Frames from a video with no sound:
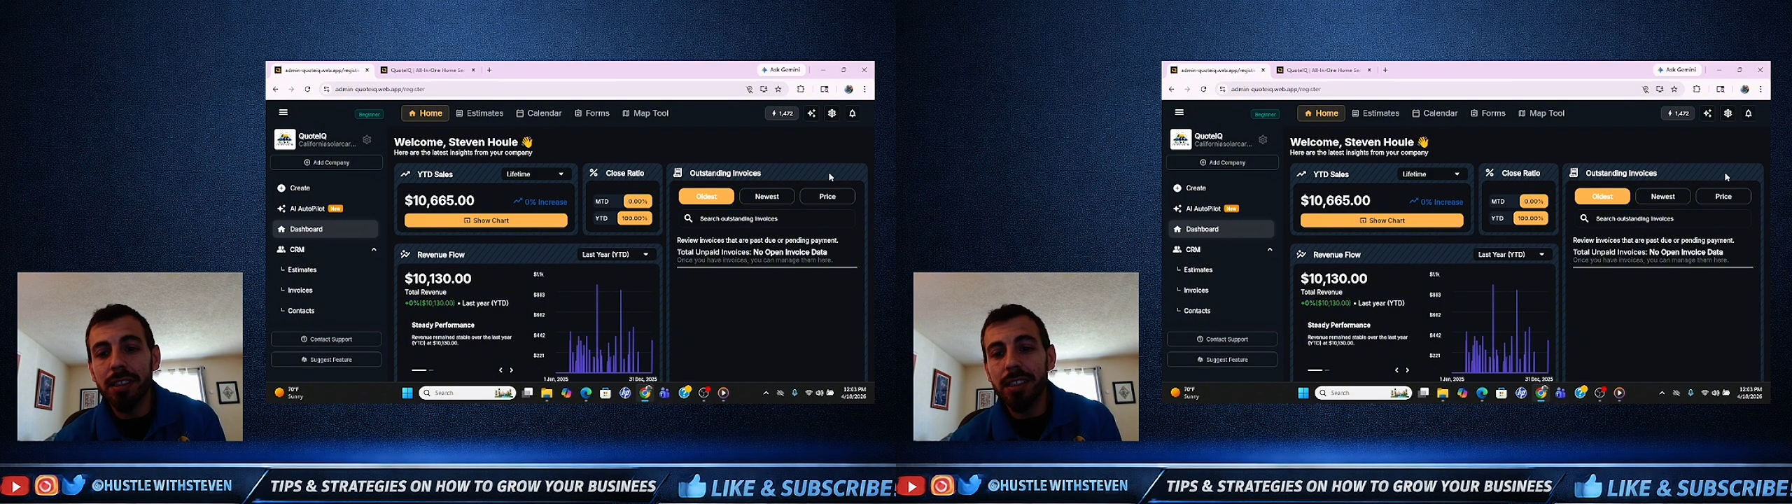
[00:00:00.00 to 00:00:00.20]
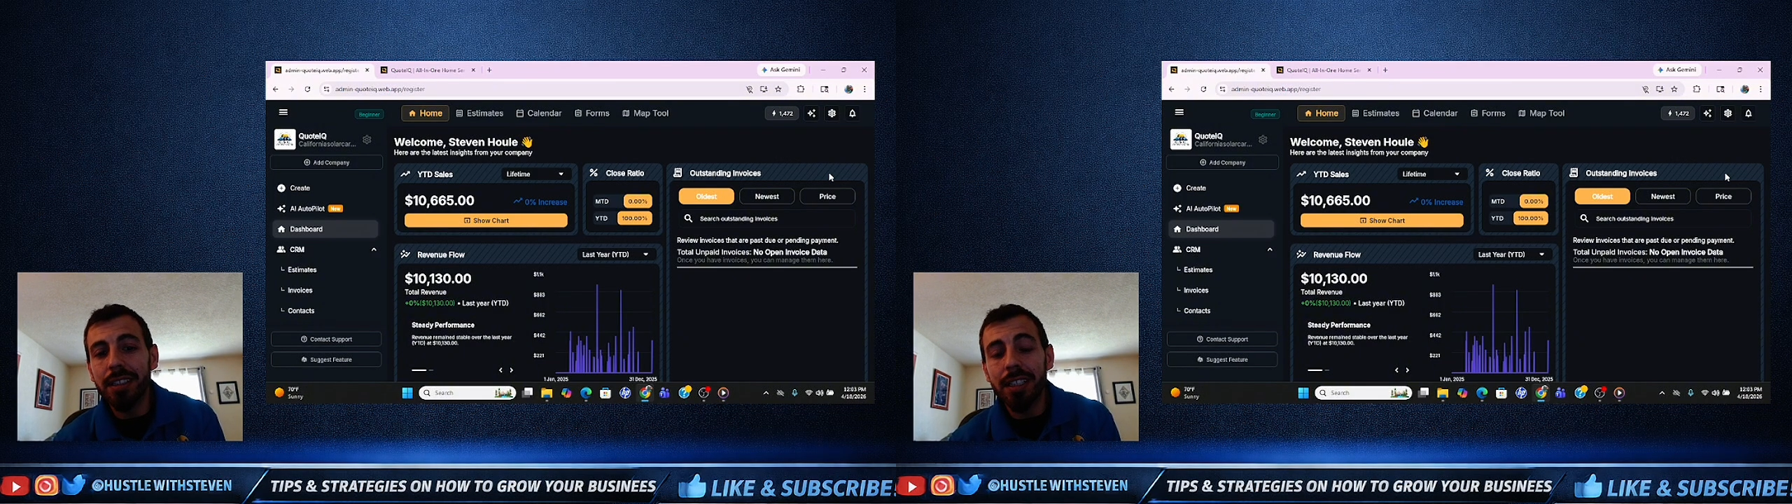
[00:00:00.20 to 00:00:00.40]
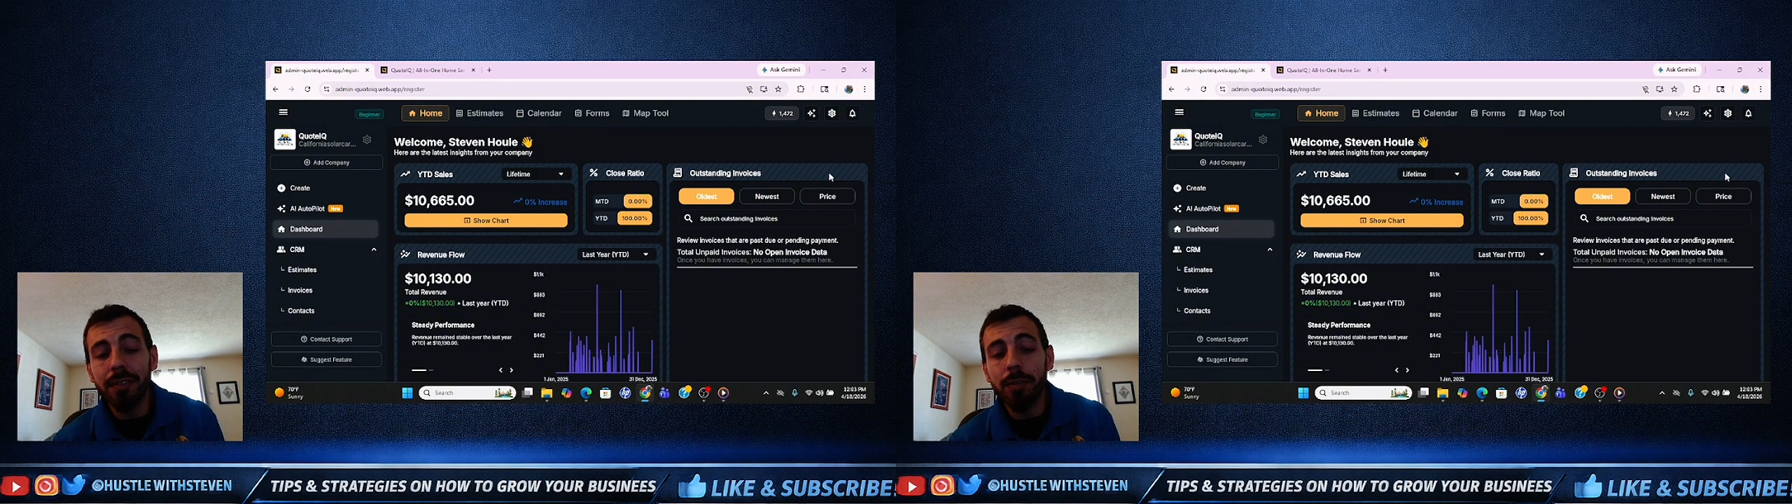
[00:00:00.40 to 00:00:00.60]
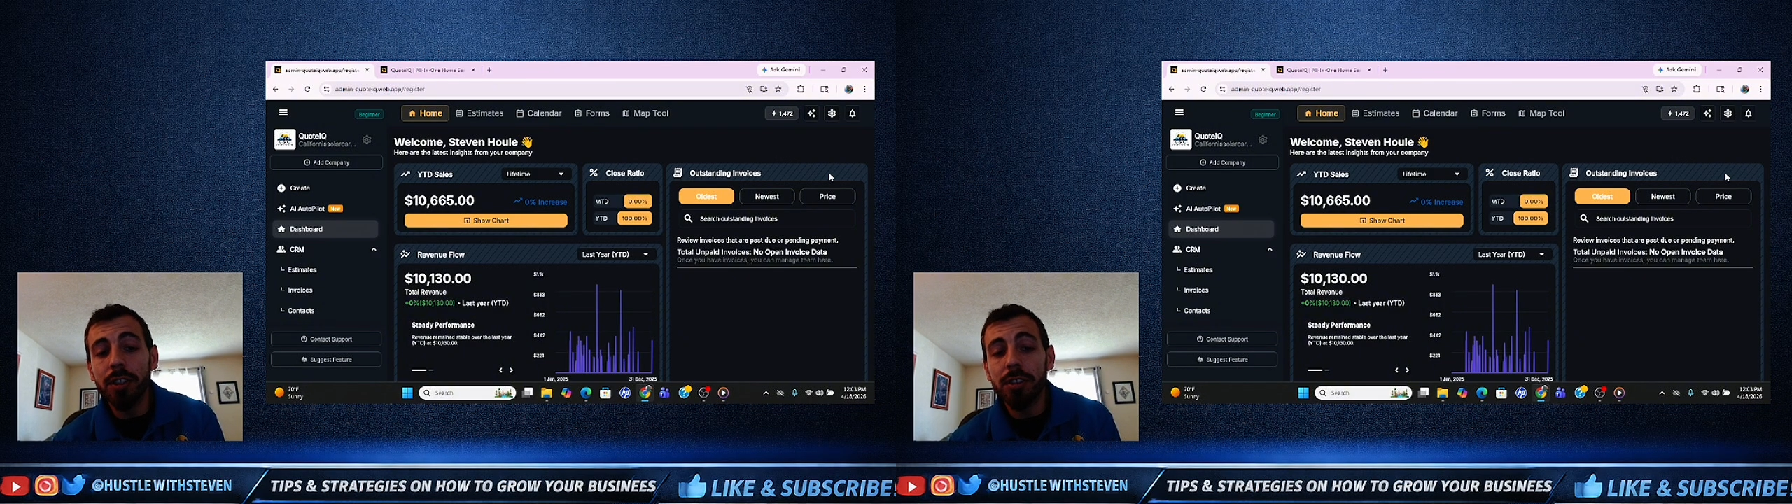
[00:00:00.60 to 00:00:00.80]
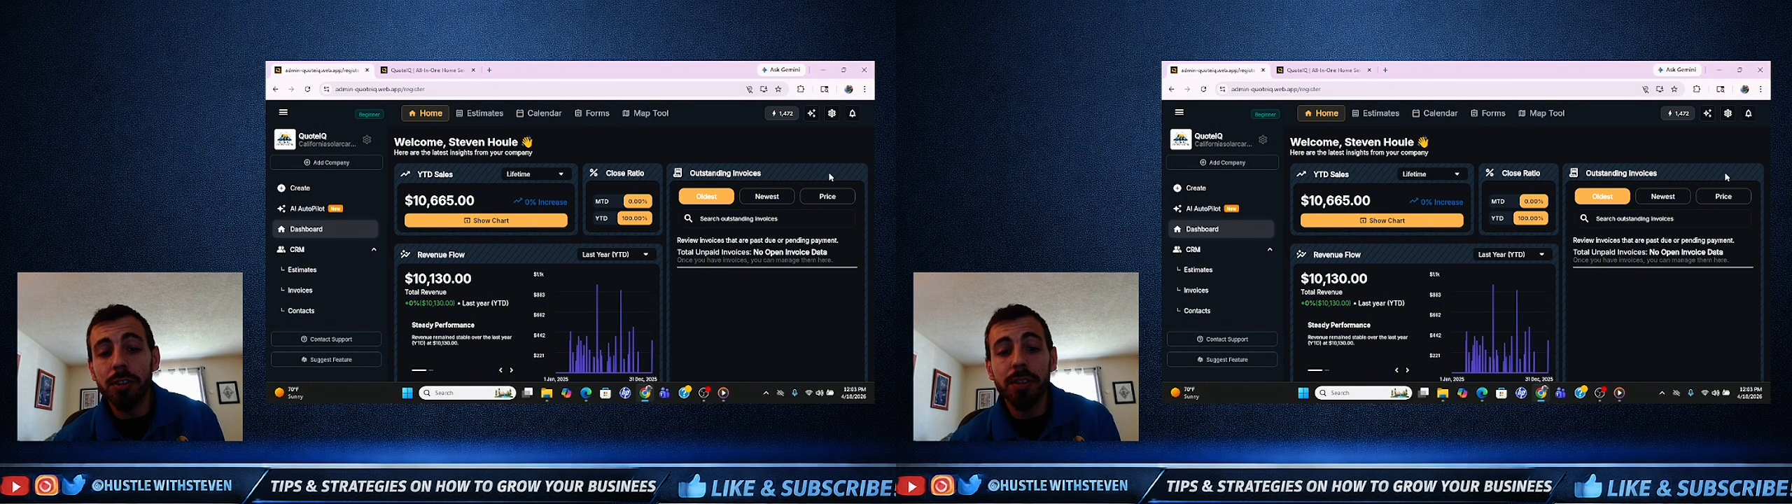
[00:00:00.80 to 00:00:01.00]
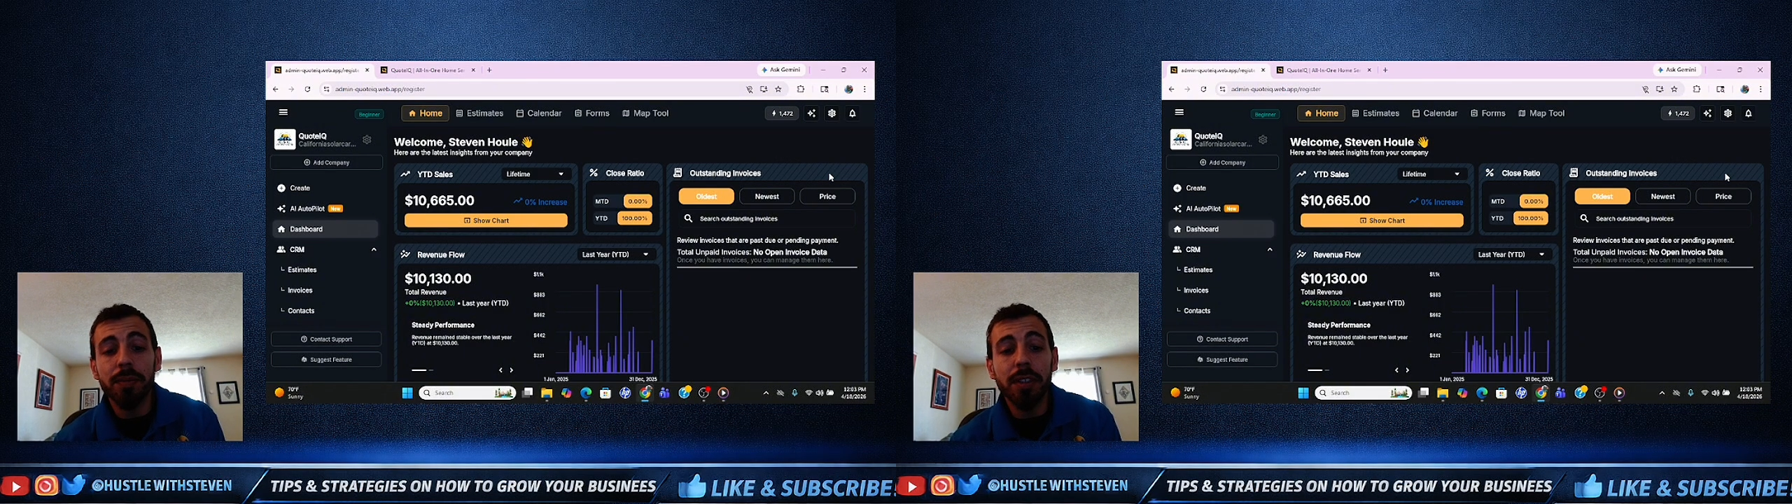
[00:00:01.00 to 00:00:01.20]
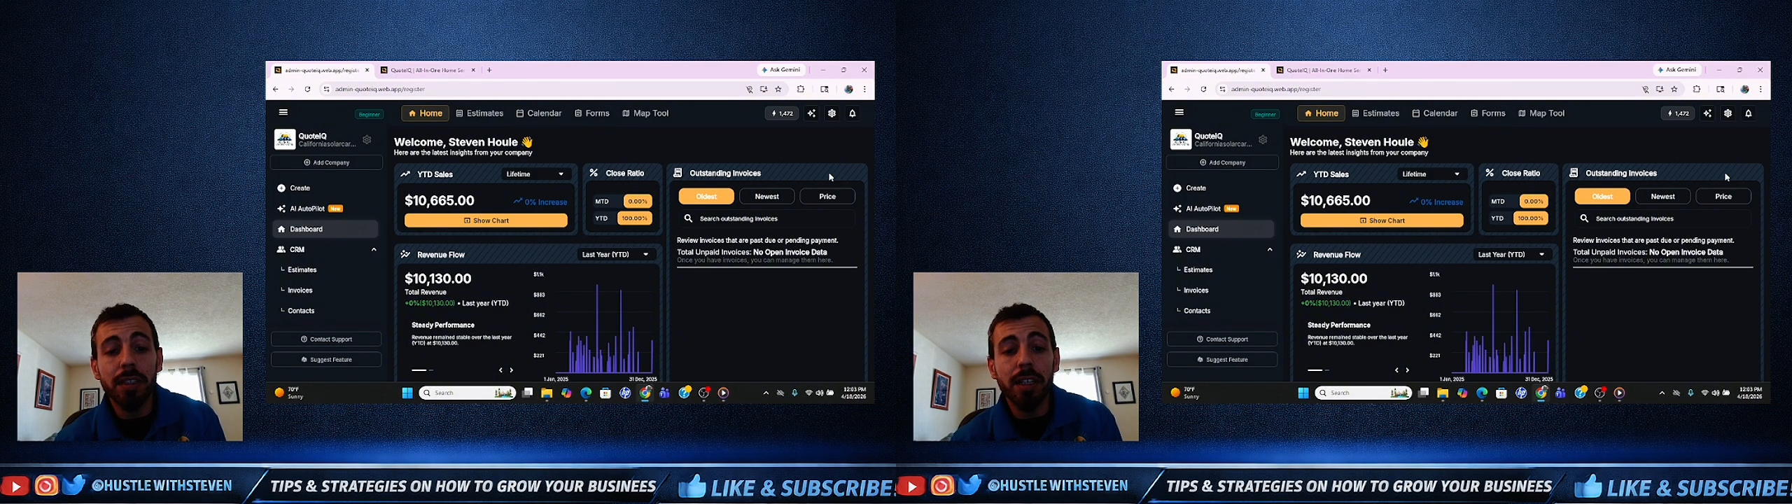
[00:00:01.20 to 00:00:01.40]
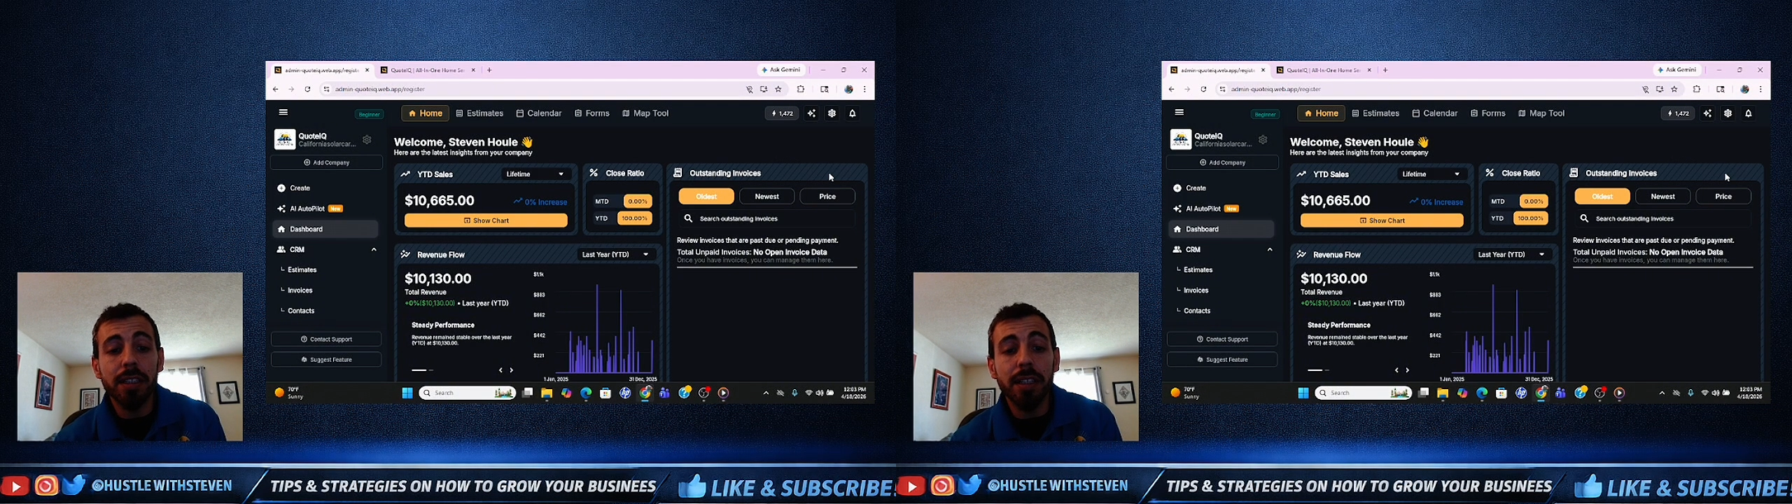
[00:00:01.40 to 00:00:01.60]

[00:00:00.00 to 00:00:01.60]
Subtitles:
an invoice or something like